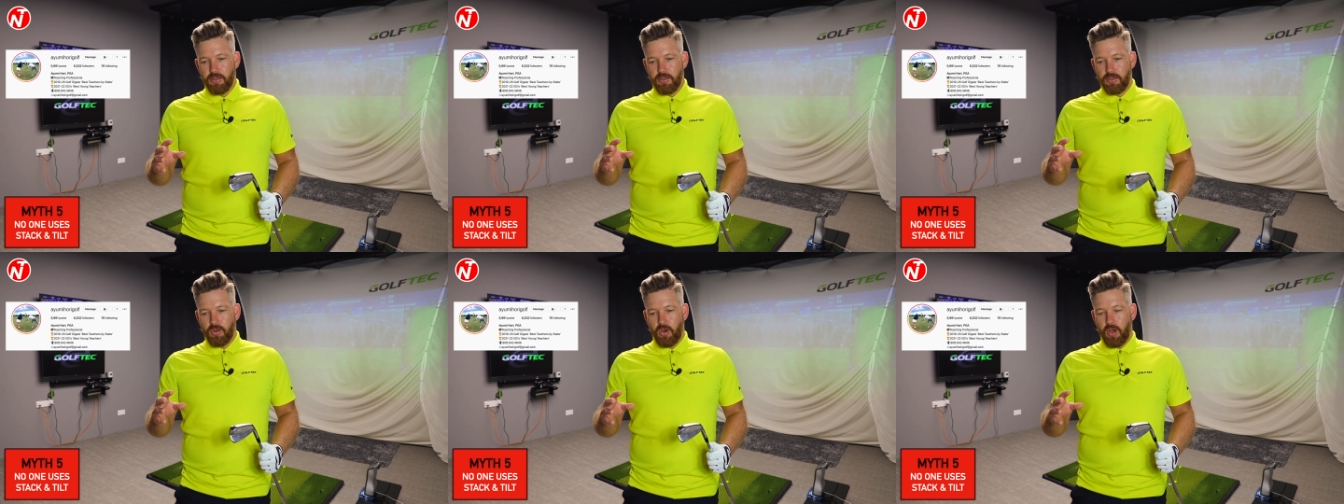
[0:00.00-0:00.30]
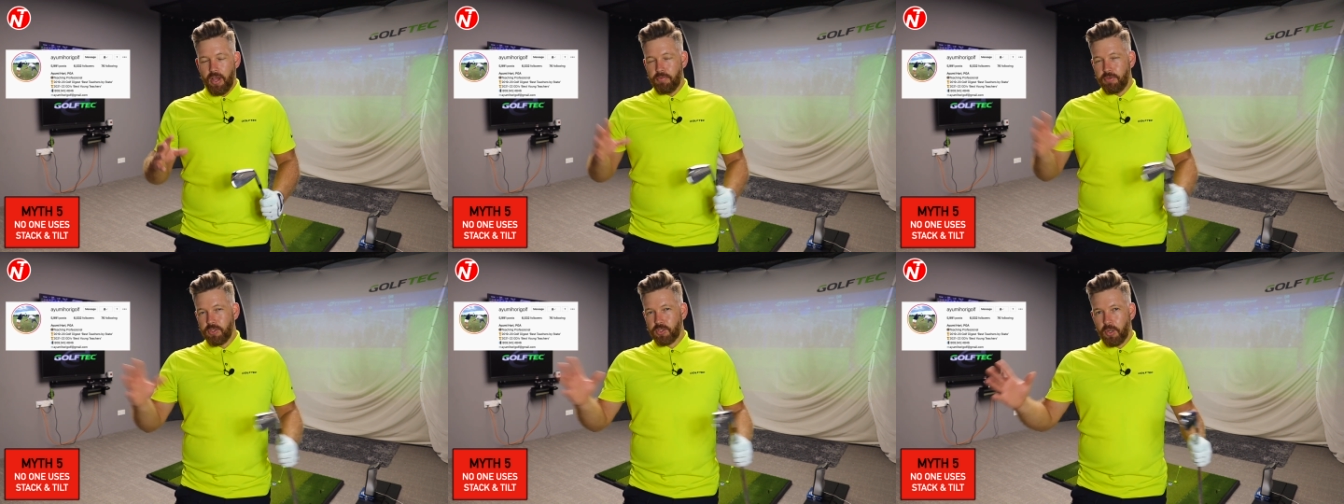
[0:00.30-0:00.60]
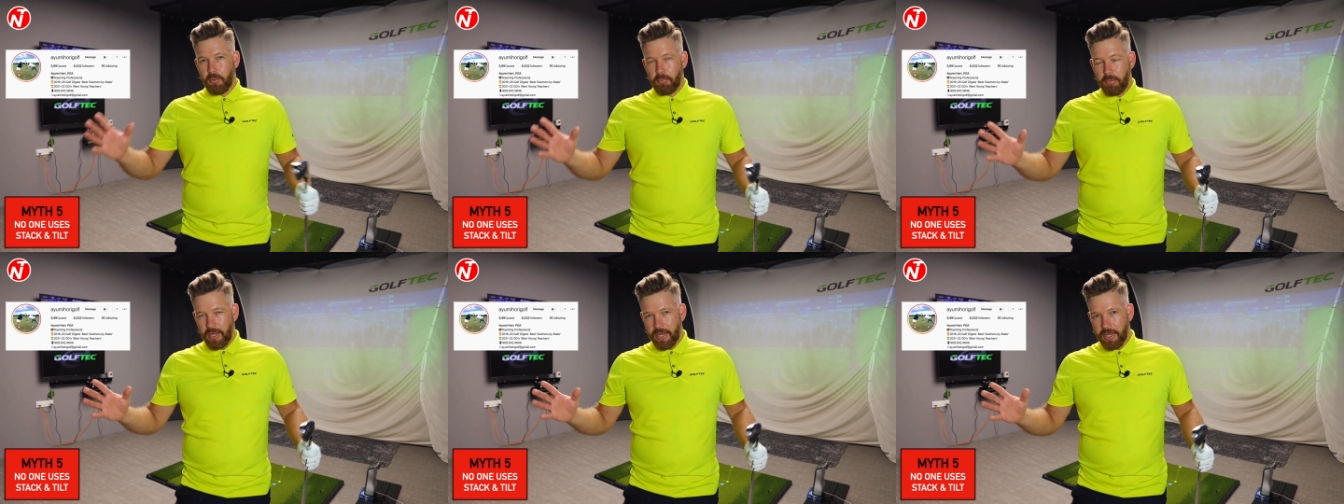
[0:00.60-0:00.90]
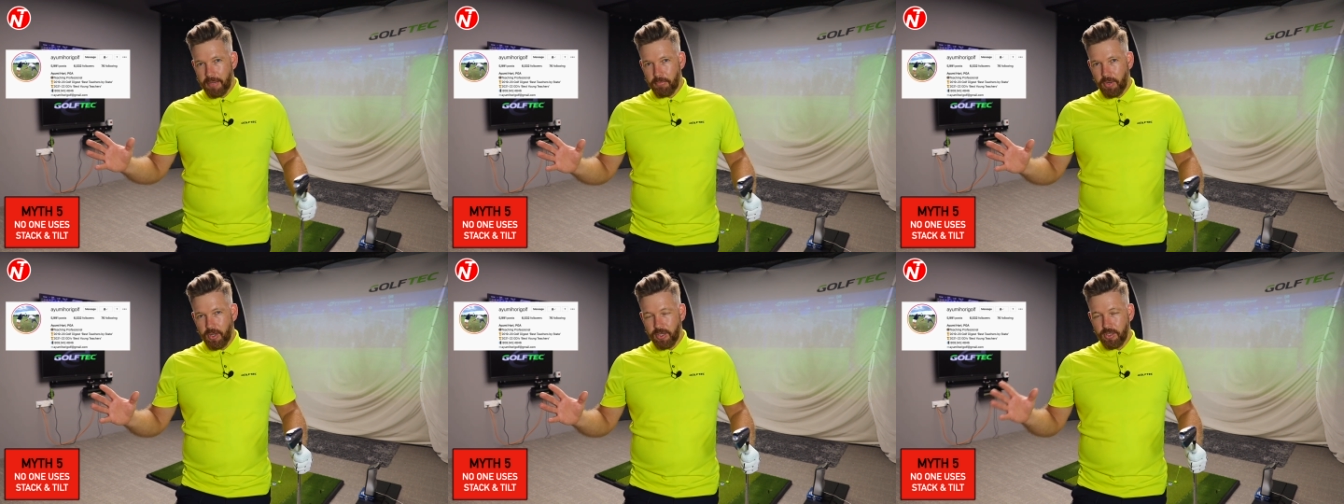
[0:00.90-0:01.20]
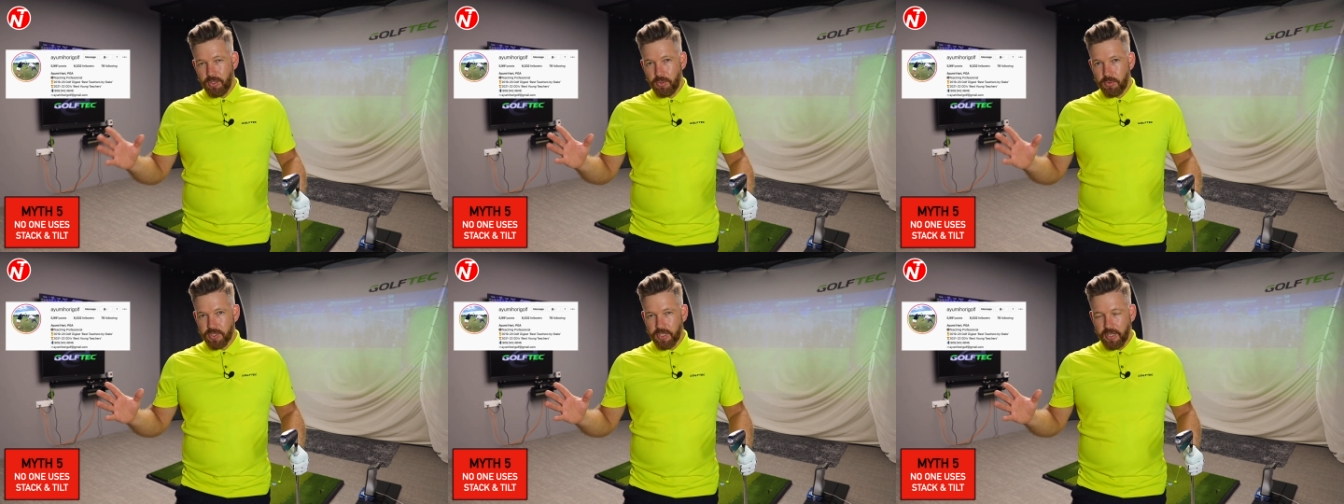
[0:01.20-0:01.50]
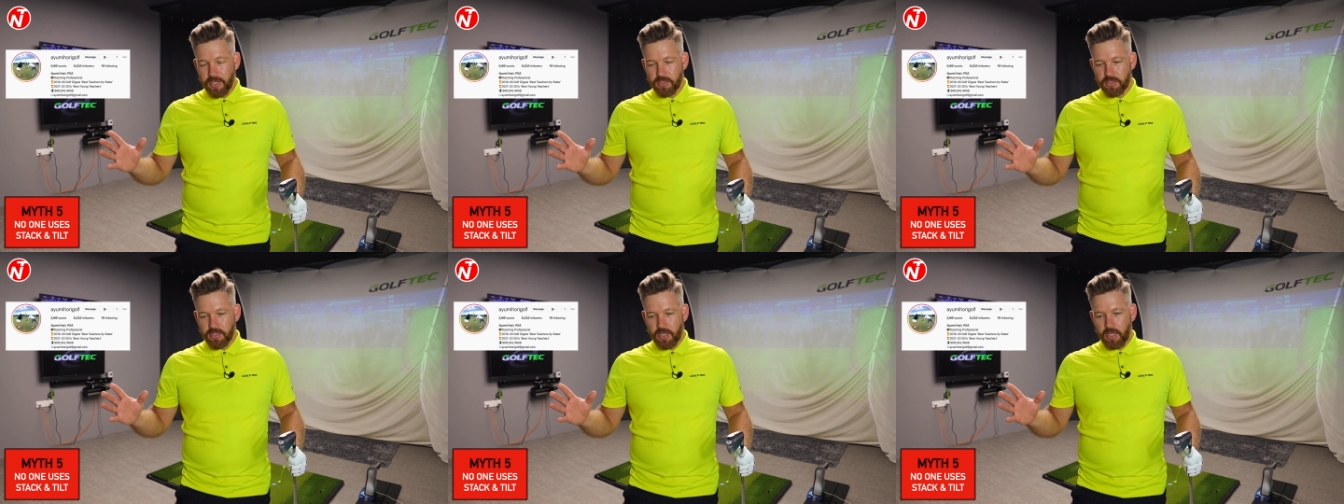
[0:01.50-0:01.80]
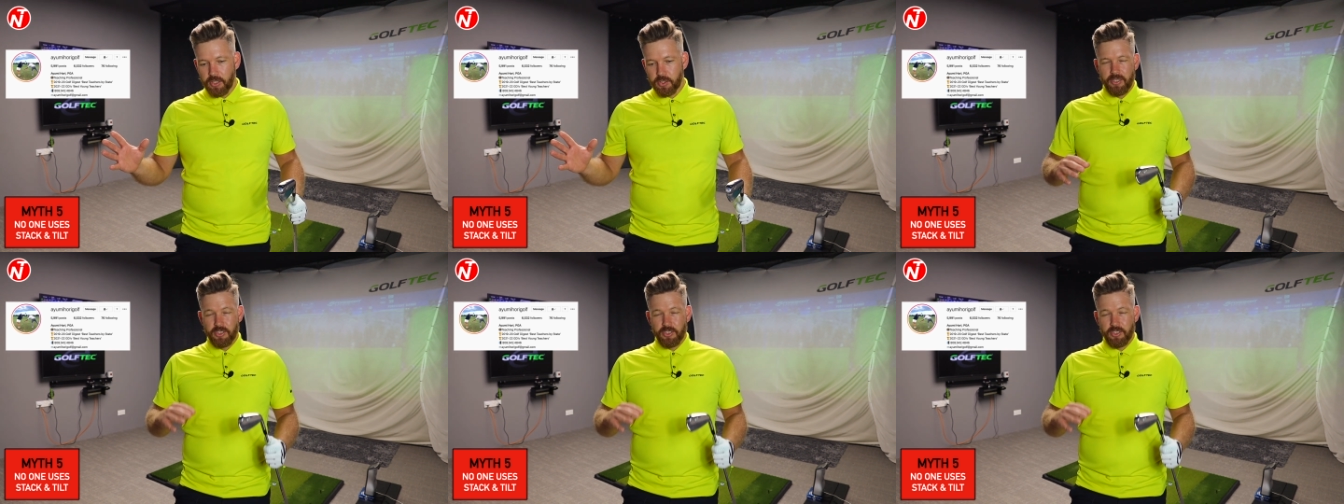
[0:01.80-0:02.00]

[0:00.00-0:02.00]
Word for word: not every top player might use it as such.